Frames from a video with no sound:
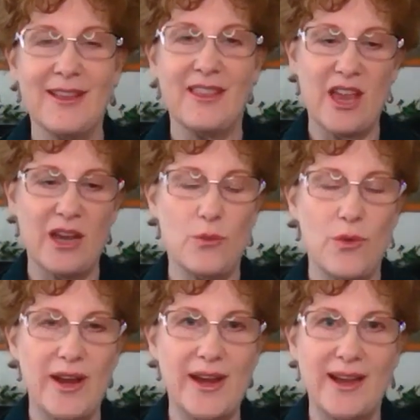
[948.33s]
then
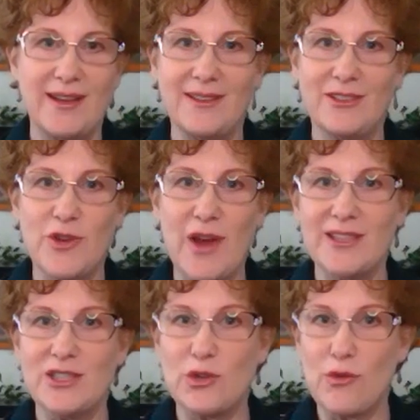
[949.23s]
when I
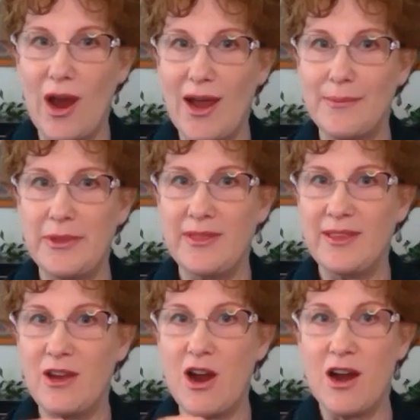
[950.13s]
transcribe
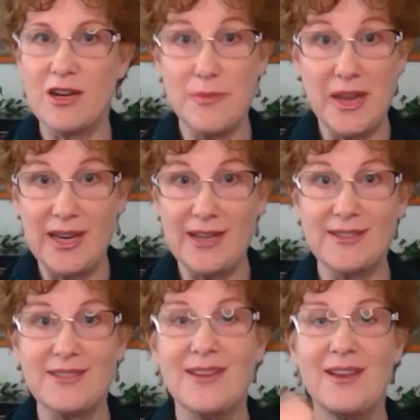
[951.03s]
the card
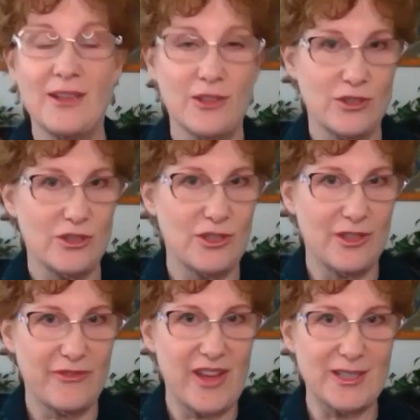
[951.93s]
meanings to
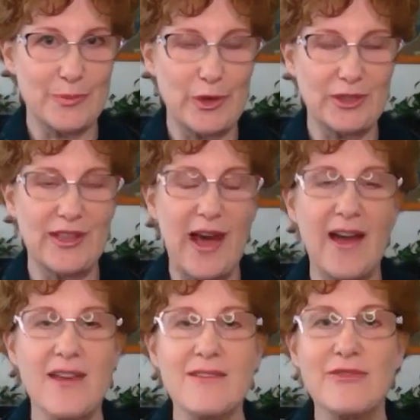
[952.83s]
the Facebook
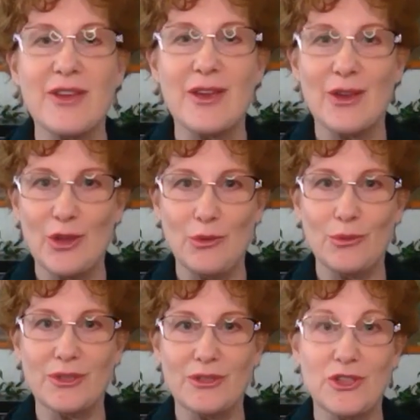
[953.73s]
Live,
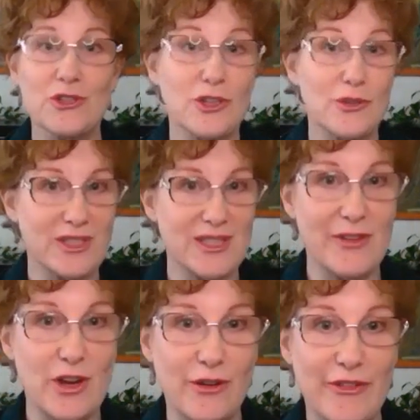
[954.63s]
you should receive
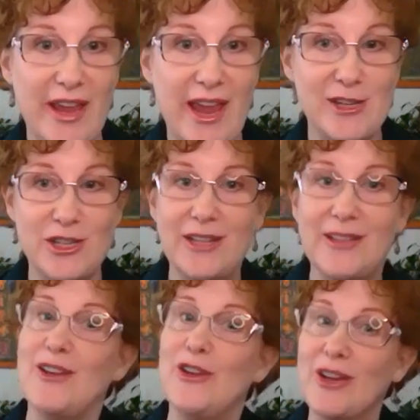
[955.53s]
a notification,
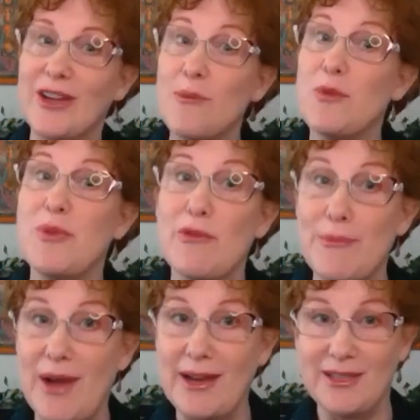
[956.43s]
and then you can come and be
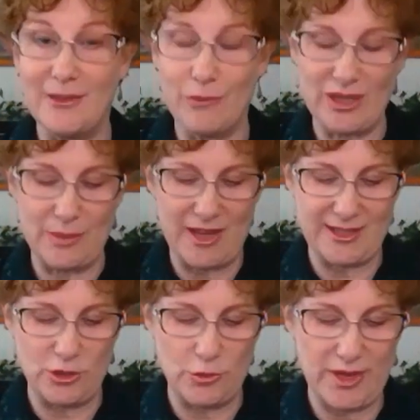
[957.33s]
reminded of what the
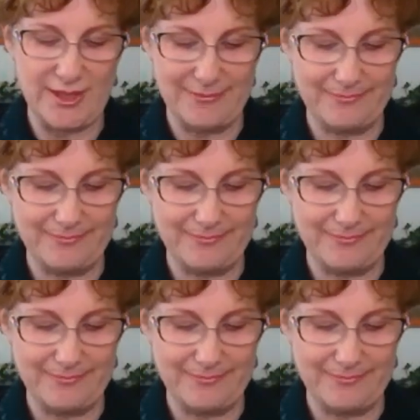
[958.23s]
message was.